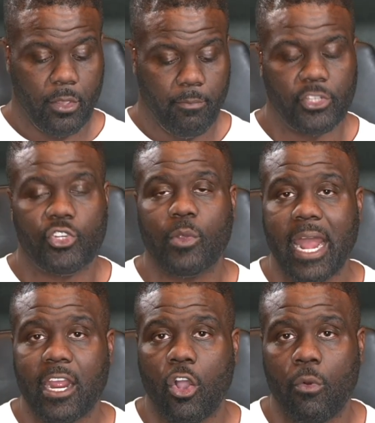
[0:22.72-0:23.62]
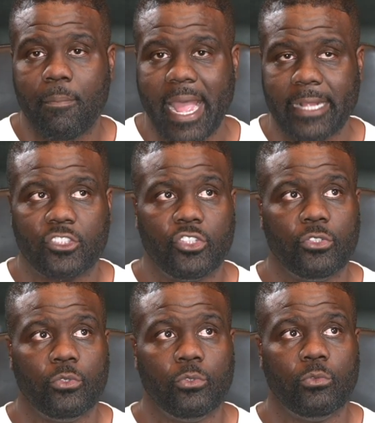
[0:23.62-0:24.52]
But you got to go back
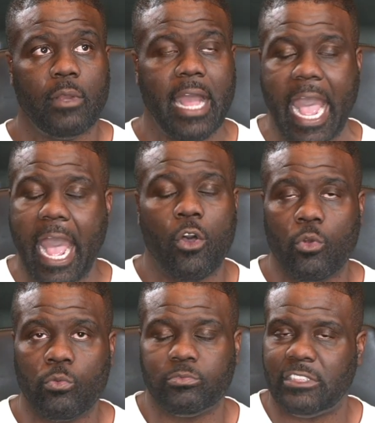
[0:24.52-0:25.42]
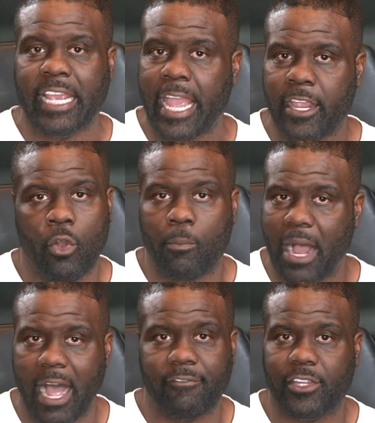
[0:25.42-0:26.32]
to how Diego
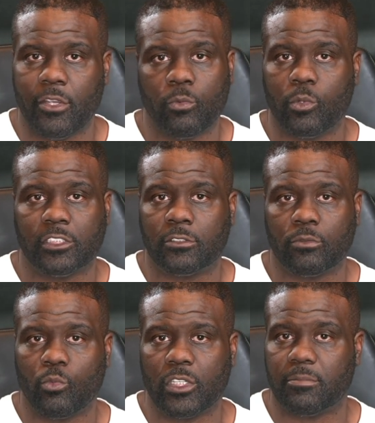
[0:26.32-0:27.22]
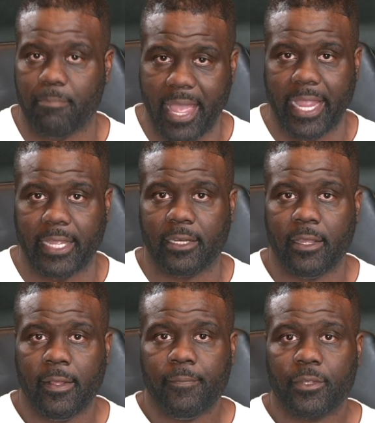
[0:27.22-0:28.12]
Pavia was made.
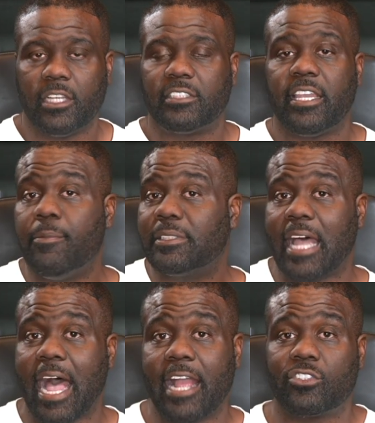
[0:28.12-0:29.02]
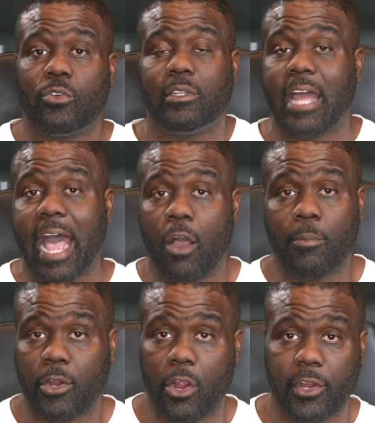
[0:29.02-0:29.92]
Because he went to high school in
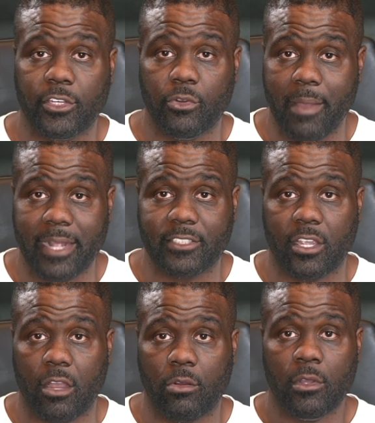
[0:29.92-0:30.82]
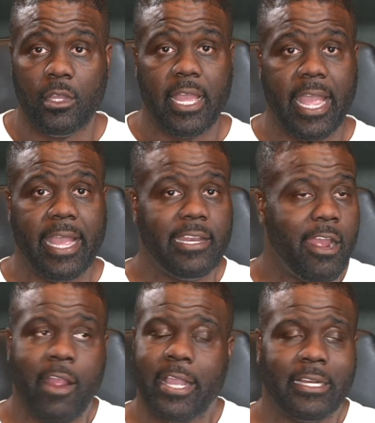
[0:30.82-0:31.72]
Albuquerque, New Mexico. And
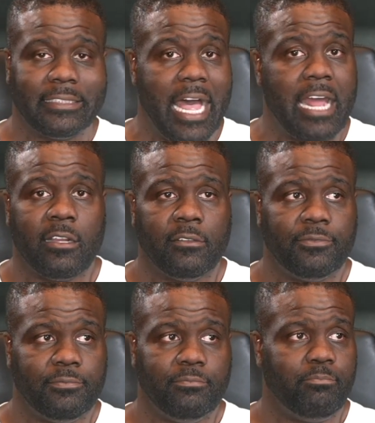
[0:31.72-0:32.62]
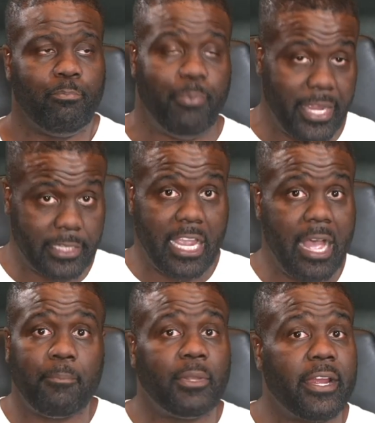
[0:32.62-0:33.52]
there ain't a lot of
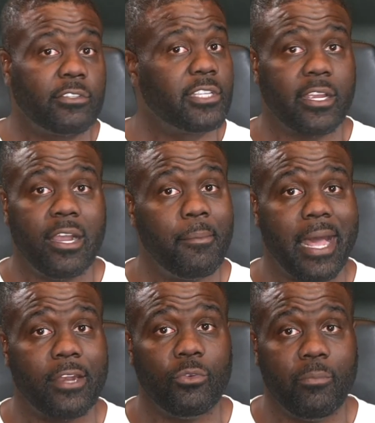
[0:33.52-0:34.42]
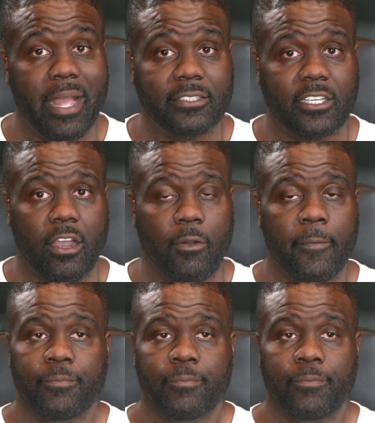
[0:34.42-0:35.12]
big-time players that come out of New Mexico.